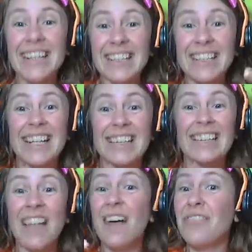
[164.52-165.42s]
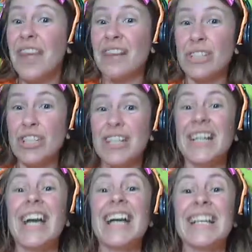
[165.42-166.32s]
love the energy
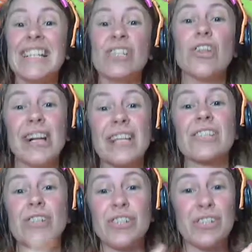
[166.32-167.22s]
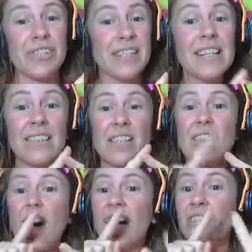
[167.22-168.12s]
as long as they're still singing the song,